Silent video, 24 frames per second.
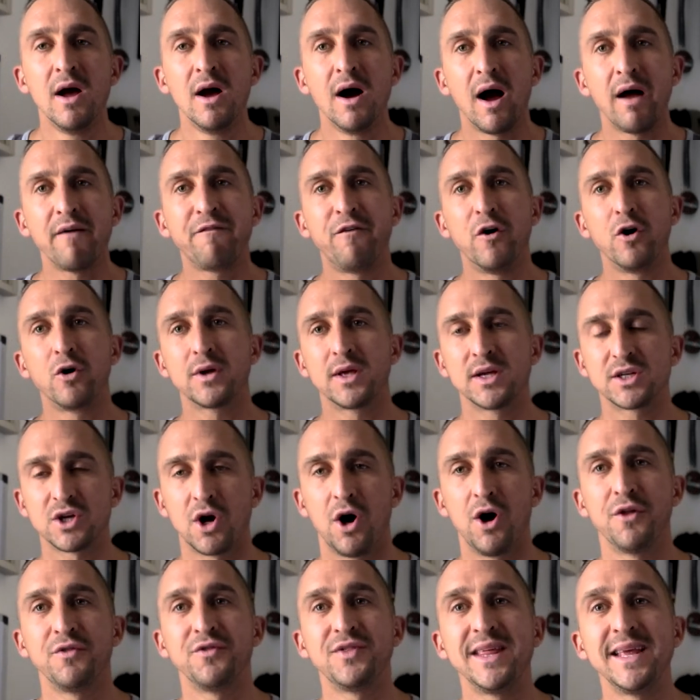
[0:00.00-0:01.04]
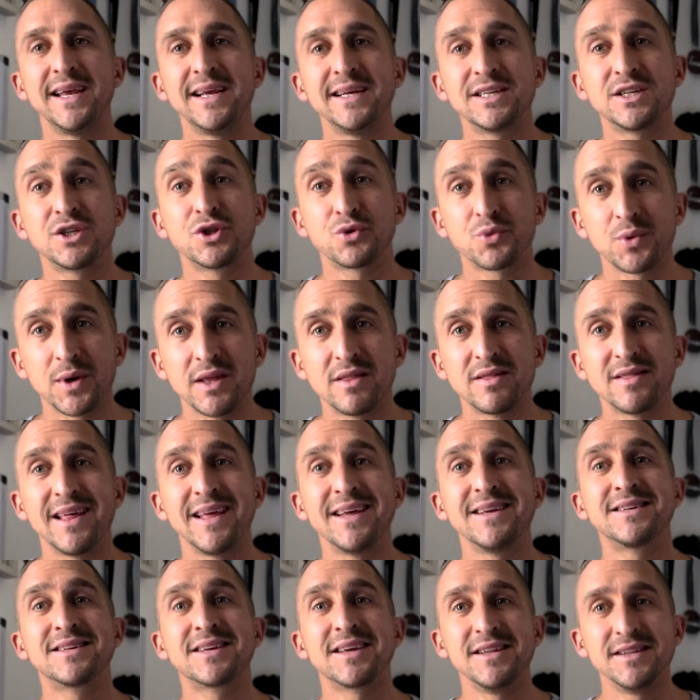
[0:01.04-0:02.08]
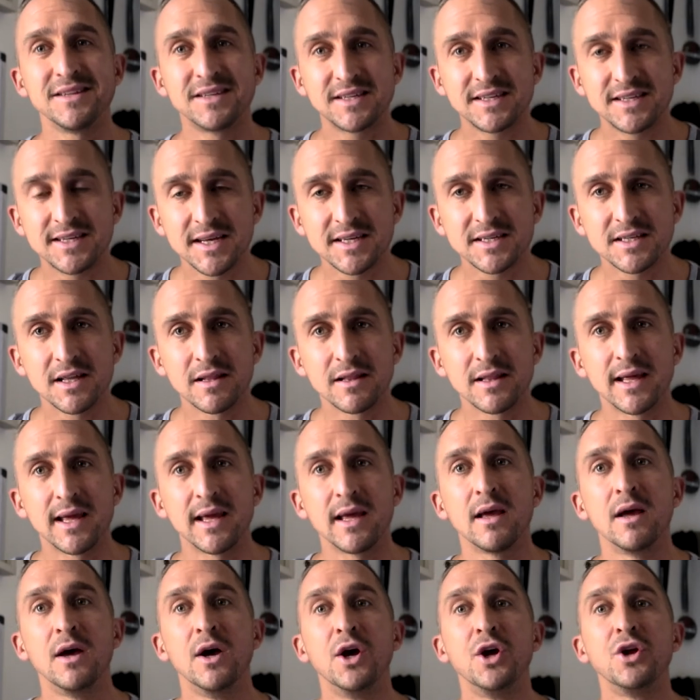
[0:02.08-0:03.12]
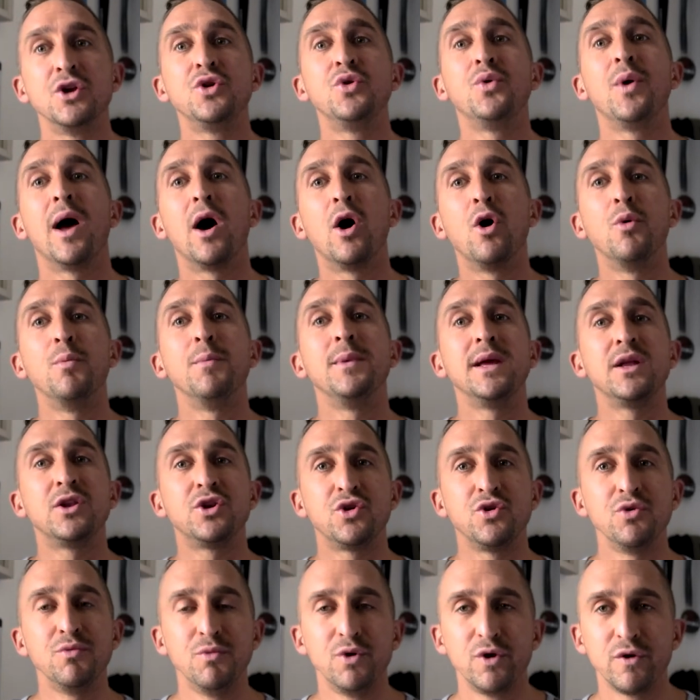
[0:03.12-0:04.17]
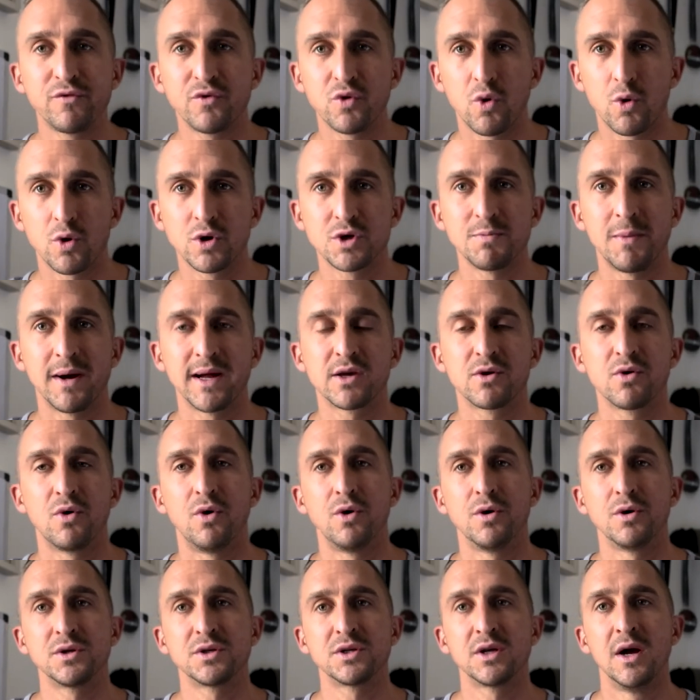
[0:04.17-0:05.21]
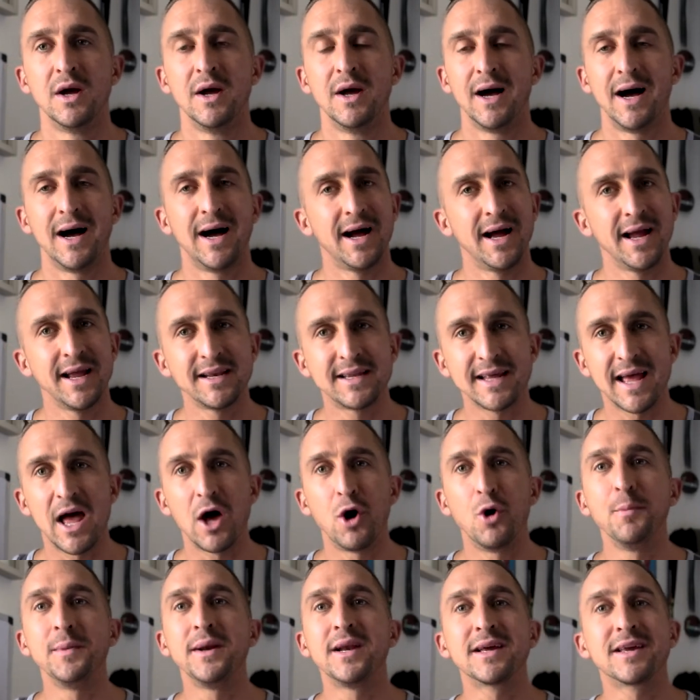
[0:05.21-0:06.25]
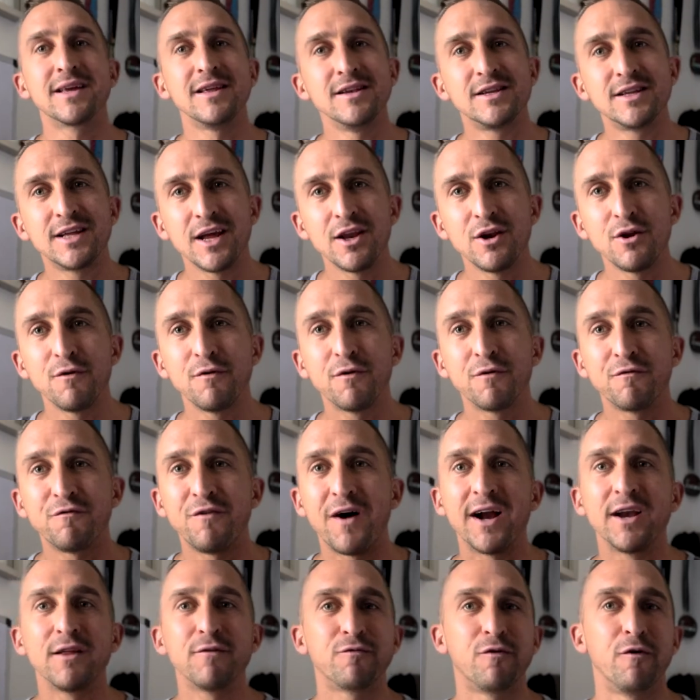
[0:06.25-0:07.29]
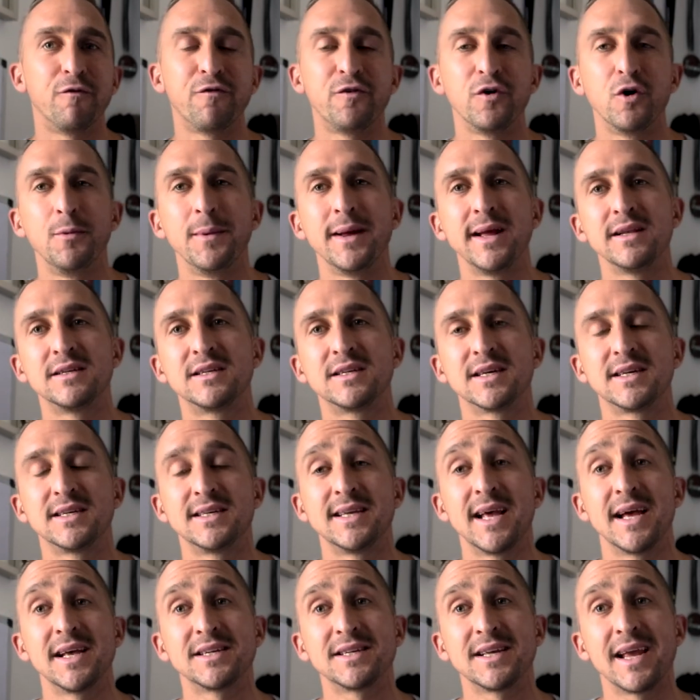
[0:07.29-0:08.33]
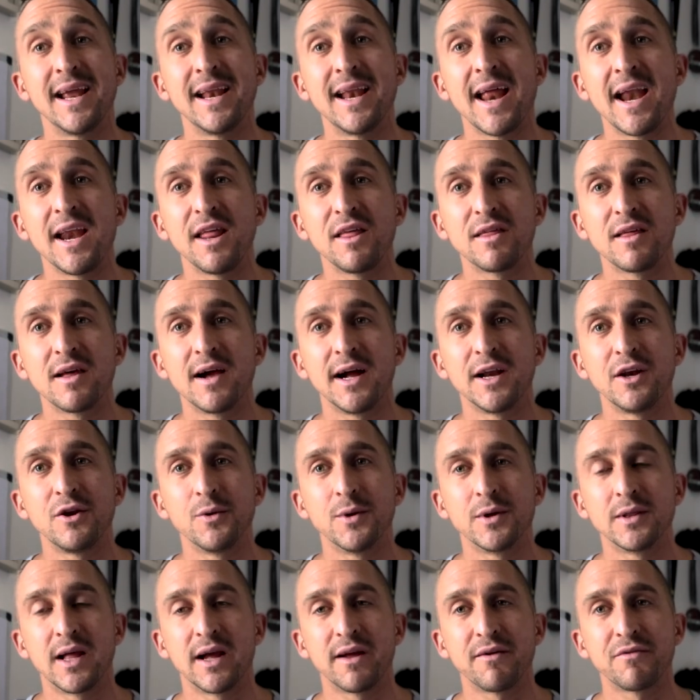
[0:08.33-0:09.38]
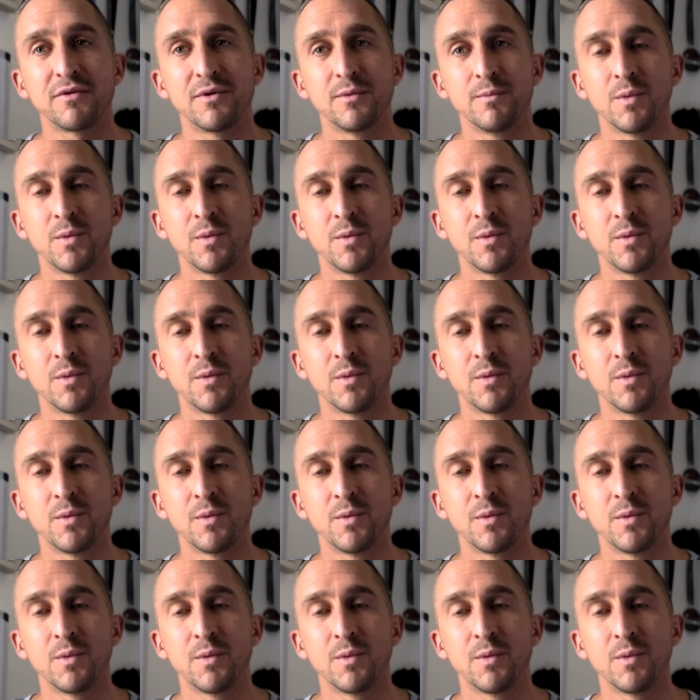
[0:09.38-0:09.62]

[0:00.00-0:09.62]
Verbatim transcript: I focus on these three things consistently to help me to move towards my goals uh, and to help me to continue finding fulfillment and success in anything I do in life.